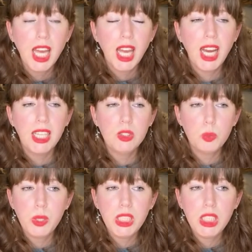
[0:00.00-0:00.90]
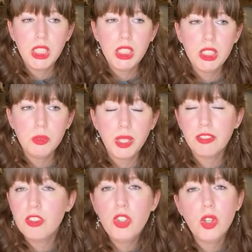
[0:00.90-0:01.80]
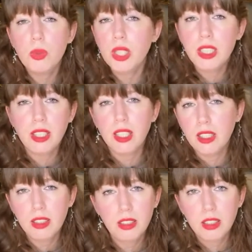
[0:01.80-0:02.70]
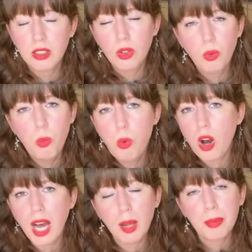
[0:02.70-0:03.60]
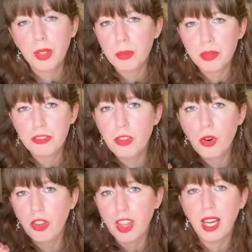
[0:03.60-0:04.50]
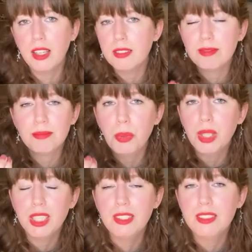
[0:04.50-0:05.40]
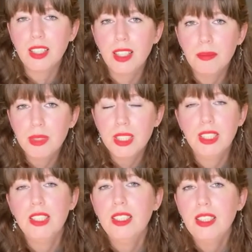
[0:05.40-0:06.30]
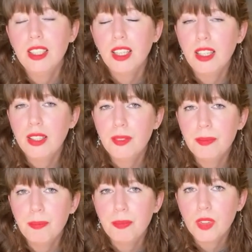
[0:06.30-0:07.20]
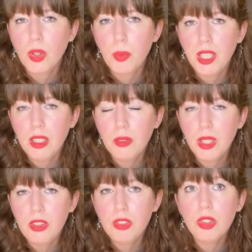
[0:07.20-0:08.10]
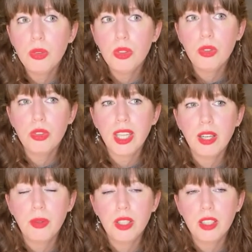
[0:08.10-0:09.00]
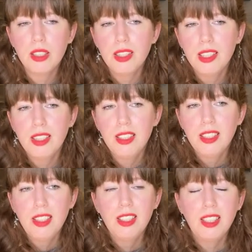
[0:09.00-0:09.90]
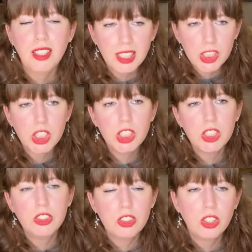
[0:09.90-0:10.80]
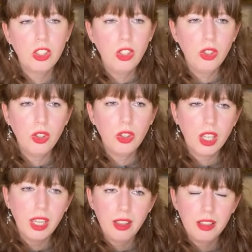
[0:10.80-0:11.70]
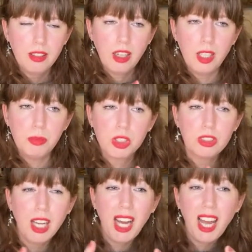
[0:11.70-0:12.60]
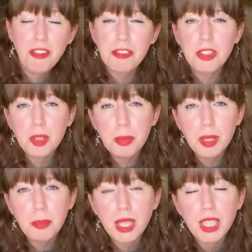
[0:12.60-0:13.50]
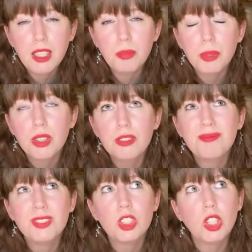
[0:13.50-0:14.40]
And we have no idea what happened before that point in time. So we do use our collisions to look at the time just after the Big Bang, but to